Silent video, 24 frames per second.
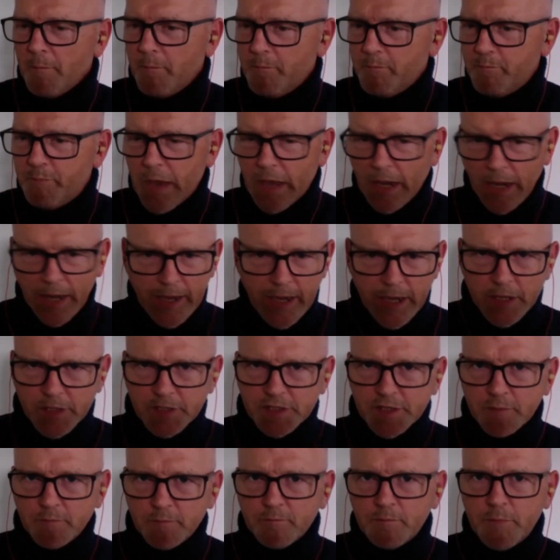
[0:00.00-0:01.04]

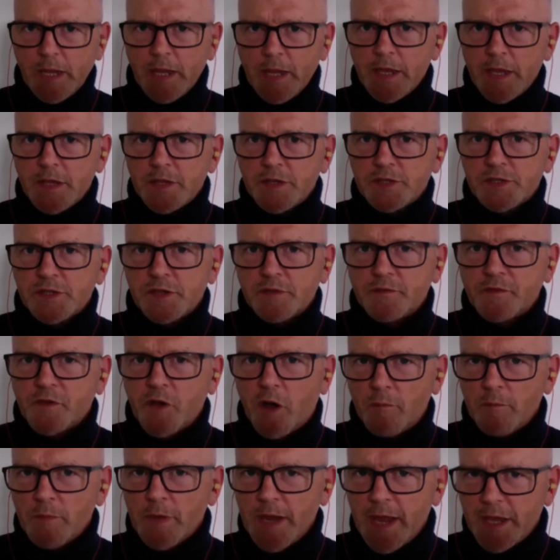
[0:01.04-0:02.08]
billions and billions of
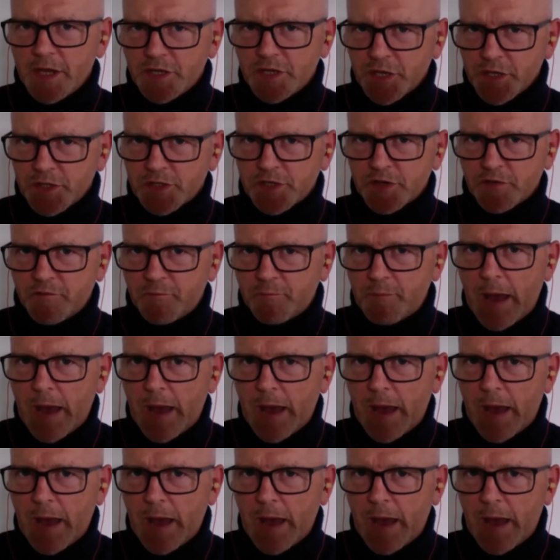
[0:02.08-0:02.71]
combinations of